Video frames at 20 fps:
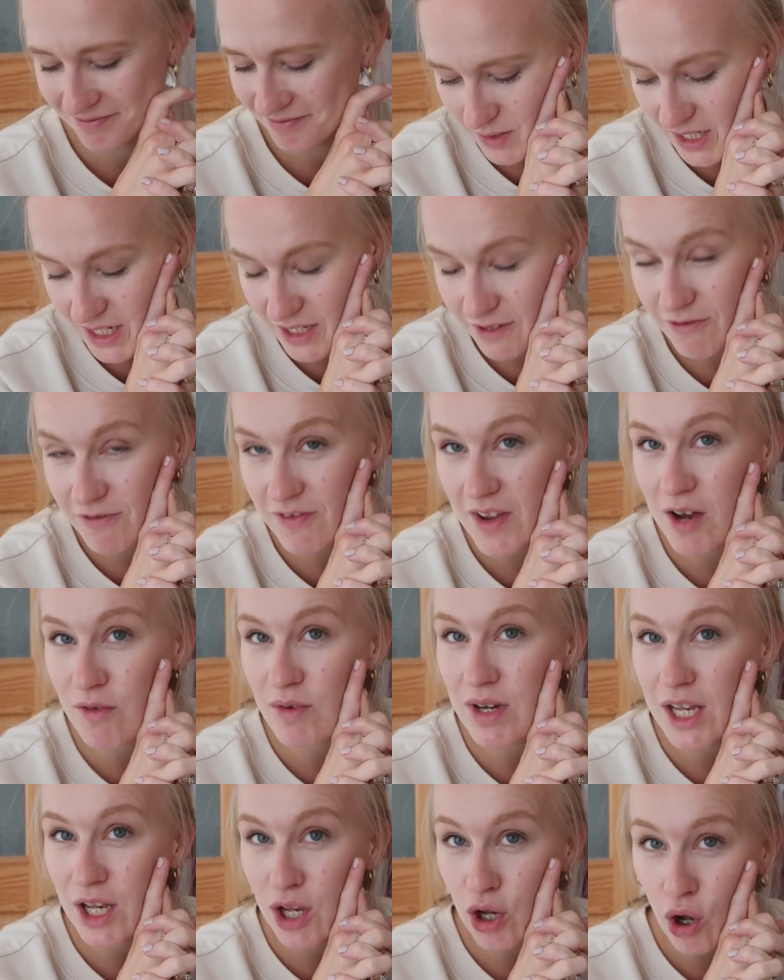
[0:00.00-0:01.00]
He's
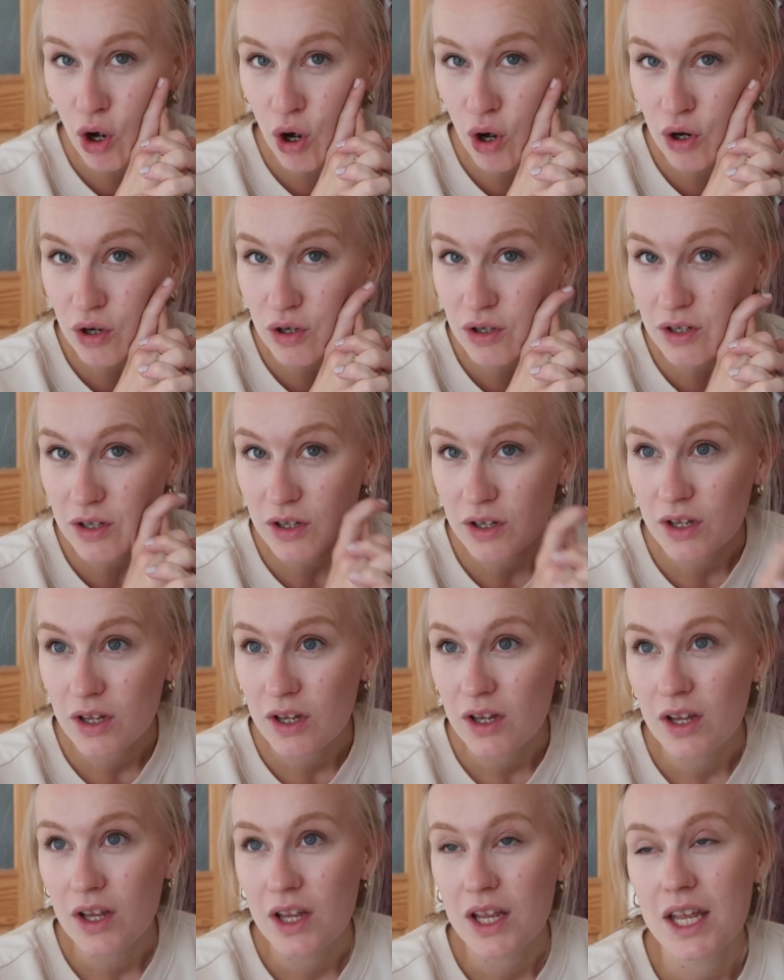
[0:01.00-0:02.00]
very long.
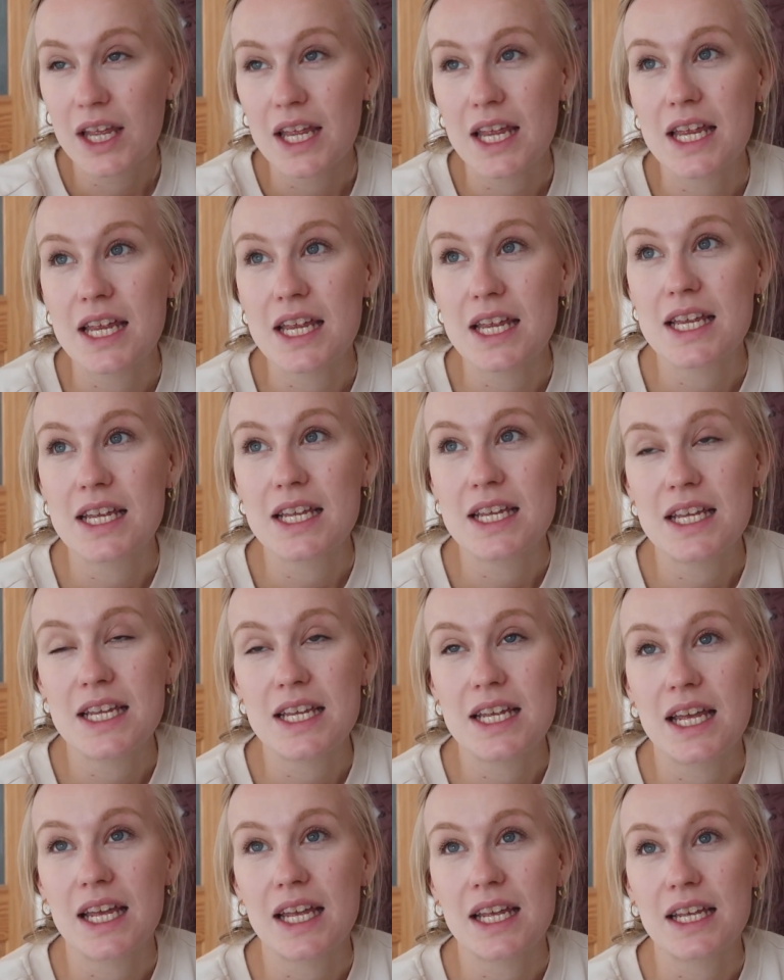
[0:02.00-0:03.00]

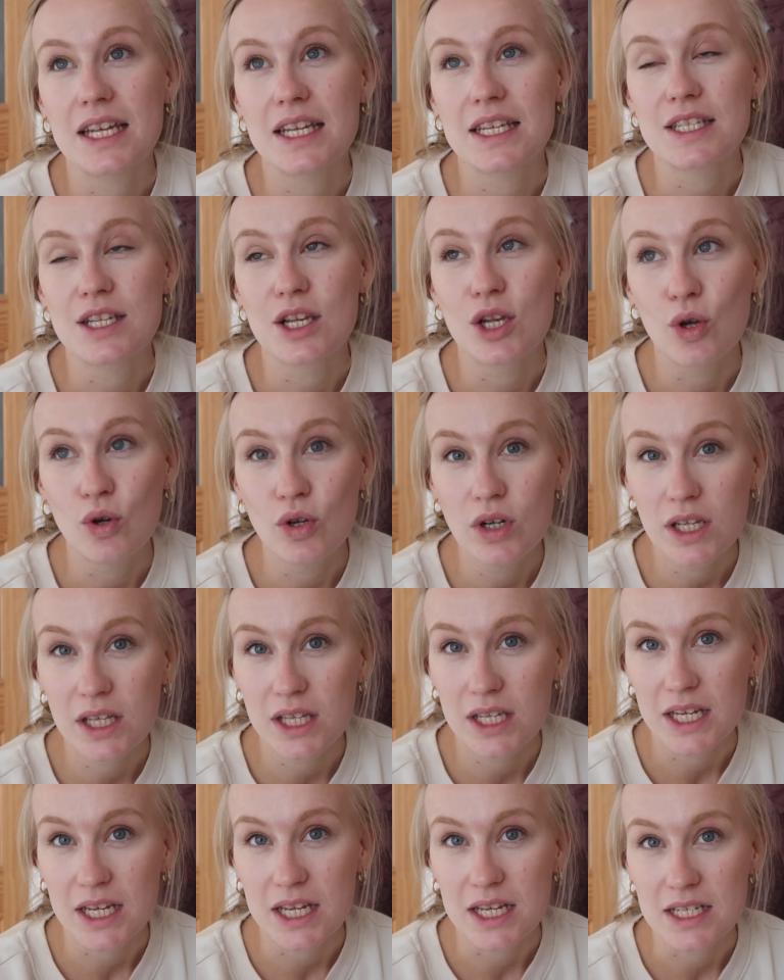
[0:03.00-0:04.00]
He is longer
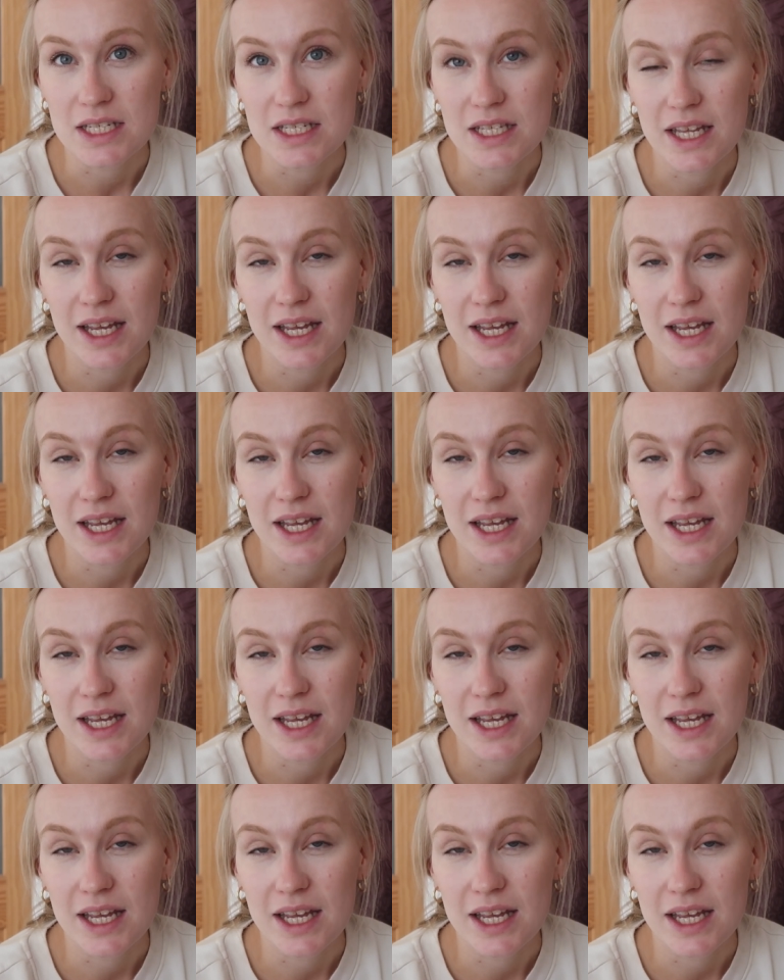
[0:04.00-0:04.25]
than Eden.